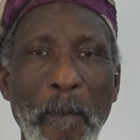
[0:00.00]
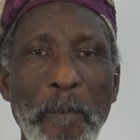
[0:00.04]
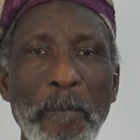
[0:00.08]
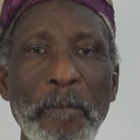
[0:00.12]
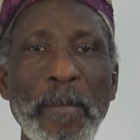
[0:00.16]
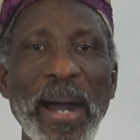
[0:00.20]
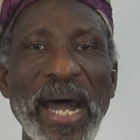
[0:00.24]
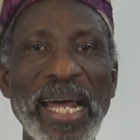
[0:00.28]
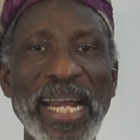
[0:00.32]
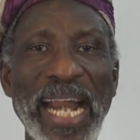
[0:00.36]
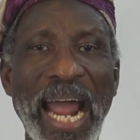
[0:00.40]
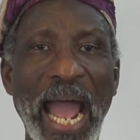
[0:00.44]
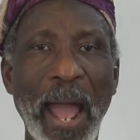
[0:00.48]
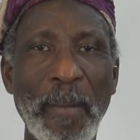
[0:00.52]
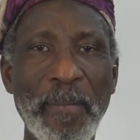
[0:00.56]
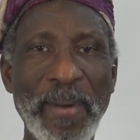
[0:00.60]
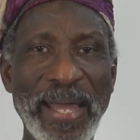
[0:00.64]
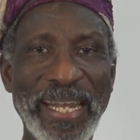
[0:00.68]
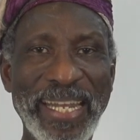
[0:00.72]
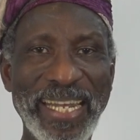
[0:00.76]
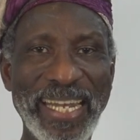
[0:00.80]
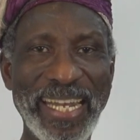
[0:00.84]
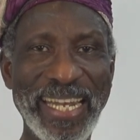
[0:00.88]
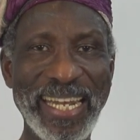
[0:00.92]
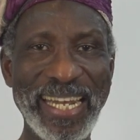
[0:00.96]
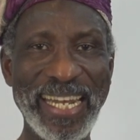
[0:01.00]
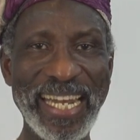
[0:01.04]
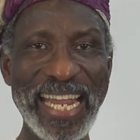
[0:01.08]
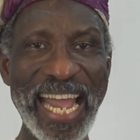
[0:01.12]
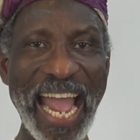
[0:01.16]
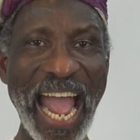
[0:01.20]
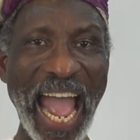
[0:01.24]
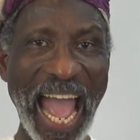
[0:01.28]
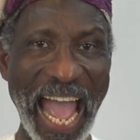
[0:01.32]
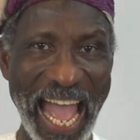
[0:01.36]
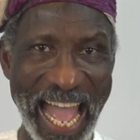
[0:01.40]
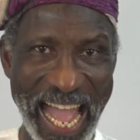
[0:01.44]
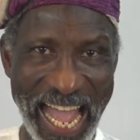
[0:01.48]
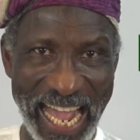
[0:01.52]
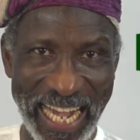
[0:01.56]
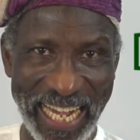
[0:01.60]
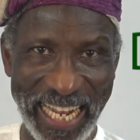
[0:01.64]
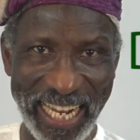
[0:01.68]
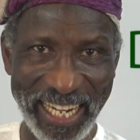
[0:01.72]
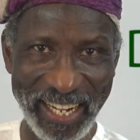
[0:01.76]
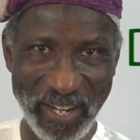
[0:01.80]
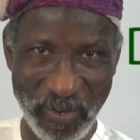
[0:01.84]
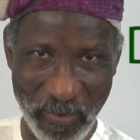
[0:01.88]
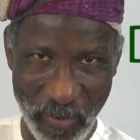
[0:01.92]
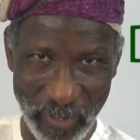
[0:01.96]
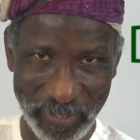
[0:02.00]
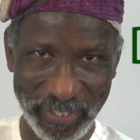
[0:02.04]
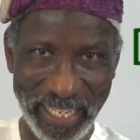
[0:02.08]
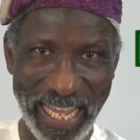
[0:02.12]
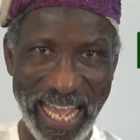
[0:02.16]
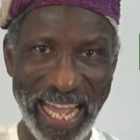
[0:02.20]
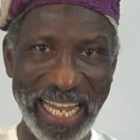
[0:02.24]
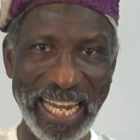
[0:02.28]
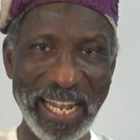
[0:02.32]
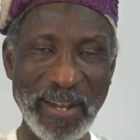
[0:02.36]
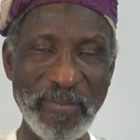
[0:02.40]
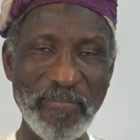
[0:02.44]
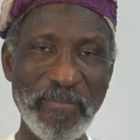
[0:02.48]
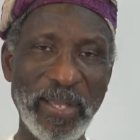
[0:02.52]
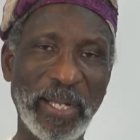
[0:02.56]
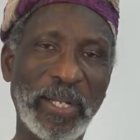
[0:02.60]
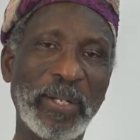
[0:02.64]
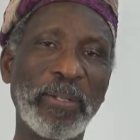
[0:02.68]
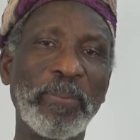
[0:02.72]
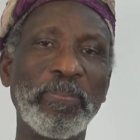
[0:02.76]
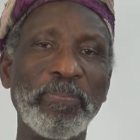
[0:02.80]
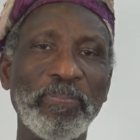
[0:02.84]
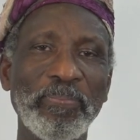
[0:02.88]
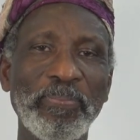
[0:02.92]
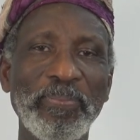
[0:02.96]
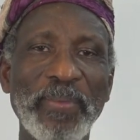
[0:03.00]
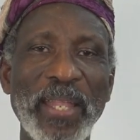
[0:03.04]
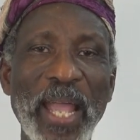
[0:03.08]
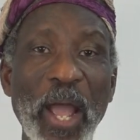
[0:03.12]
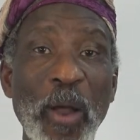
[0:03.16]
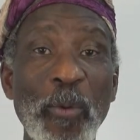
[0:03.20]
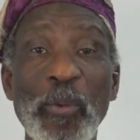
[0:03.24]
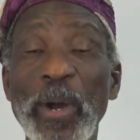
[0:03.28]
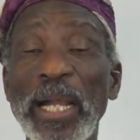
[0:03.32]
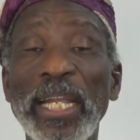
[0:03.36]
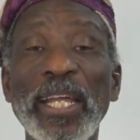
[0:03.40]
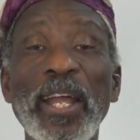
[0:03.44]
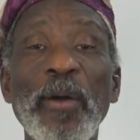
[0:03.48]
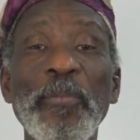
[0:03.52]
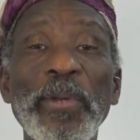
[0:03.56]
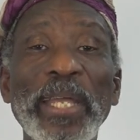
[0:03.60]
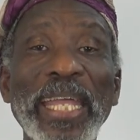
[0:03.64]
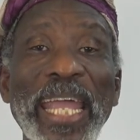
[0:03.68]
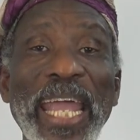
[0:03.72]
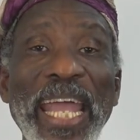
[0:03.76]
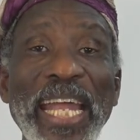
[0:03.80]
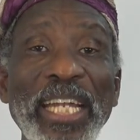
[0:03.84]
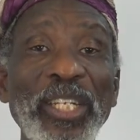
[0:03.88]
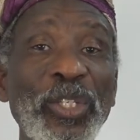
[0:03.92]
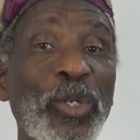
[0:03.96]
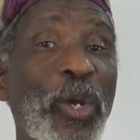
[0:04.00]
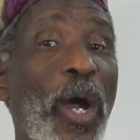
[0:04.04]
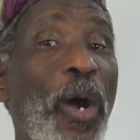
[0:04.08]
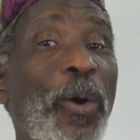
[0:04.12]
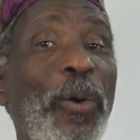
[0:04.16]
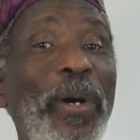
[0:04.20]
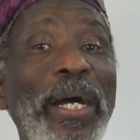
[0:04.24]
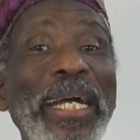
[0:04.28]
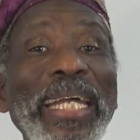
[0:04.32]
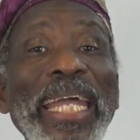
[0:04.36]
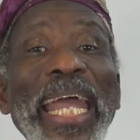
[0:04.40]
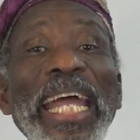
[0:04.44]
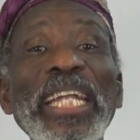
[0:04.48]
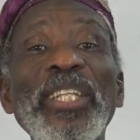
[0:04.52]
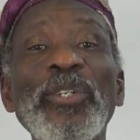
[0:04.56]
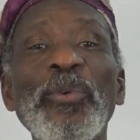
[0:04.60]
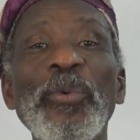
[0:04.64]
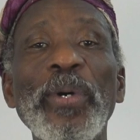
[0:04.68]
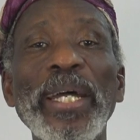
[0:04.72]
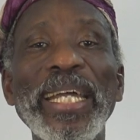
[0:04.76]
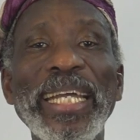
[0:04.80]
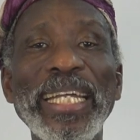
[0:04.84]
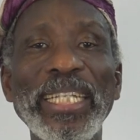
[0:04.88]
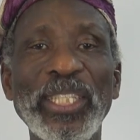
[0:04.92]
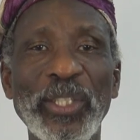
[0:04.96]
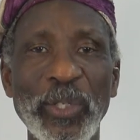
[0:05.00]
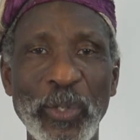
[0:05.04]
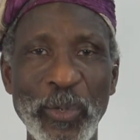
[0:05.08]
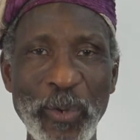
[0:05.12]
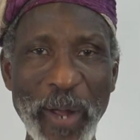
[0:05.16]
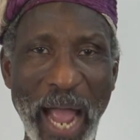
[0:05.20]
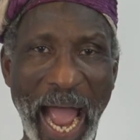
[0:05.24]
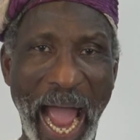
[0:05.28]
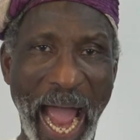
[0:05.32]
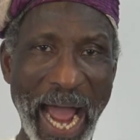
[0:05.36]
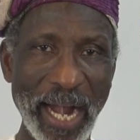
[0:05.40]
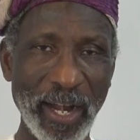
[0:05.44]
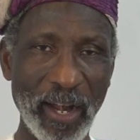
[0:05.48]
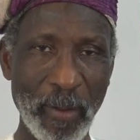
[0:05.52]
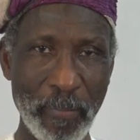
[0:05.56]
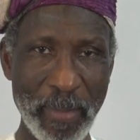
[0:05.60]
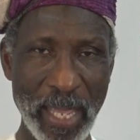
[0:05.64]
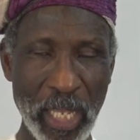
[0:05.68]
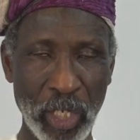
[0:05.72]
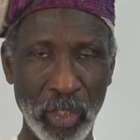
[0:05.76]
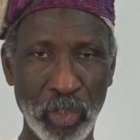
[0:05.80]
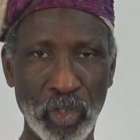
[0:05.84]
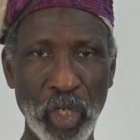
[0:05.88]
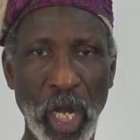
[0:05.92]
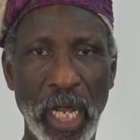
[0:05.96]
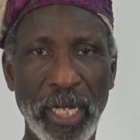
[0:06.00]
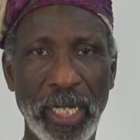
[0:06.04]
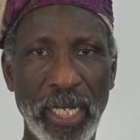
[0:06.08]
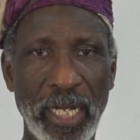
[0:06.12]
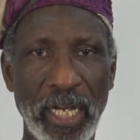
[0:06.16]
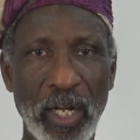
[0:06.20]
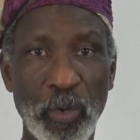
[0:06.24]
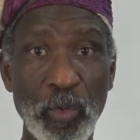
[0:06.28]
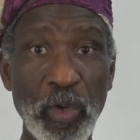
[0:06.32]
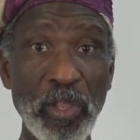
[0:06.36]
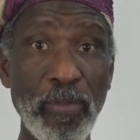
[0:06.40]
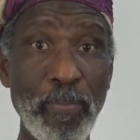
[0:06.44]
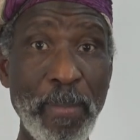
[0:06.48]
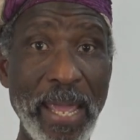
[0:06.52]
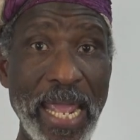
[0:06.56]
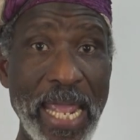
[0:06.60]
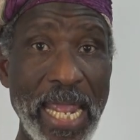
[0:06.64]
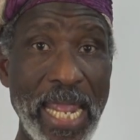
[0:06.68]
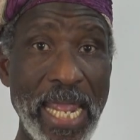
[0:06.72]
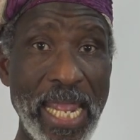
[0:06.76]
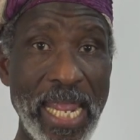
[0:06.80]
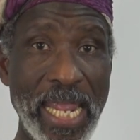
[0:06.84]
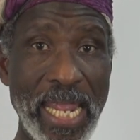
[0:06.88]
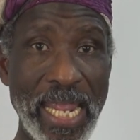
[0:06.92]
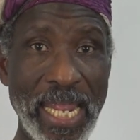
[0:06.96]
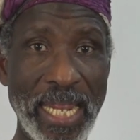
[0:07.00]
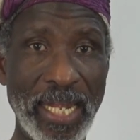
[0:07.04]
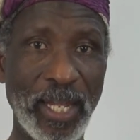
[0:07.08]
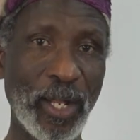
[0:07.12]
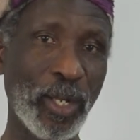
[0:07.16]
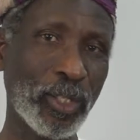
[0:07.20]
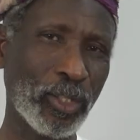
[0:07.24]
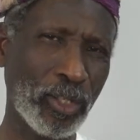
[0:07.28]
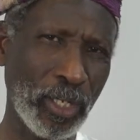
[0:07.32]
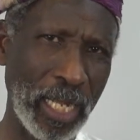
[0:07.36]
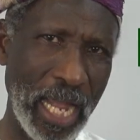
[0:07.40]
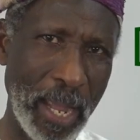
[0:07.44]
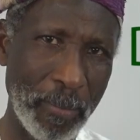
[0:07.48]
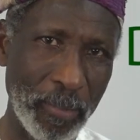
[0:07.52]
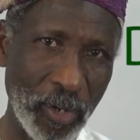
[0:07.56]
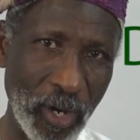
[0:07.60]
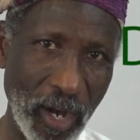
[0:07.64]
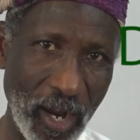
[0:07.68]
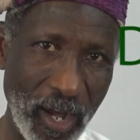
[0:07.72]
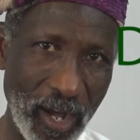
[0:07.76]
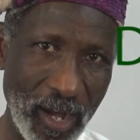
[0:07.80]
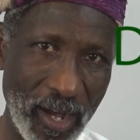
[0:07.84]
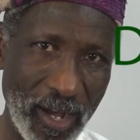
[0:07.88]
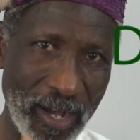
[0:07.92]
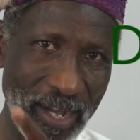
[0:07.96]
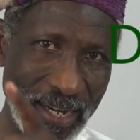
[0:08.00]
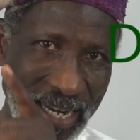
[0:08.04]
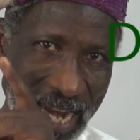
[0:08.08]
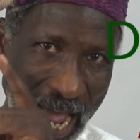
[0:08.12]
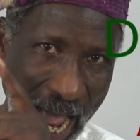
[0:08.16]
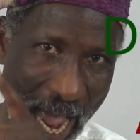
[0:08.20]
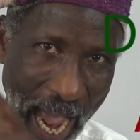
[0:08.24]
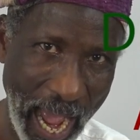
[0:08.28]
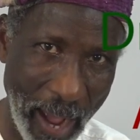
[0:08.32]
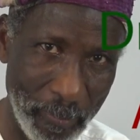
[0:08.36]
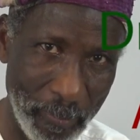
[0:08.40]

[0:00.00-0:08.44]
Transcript: Marhaban, ahlan wa sahlan bikum. Welcome again to our Gateway to Arabic channel with me, Doctor Imran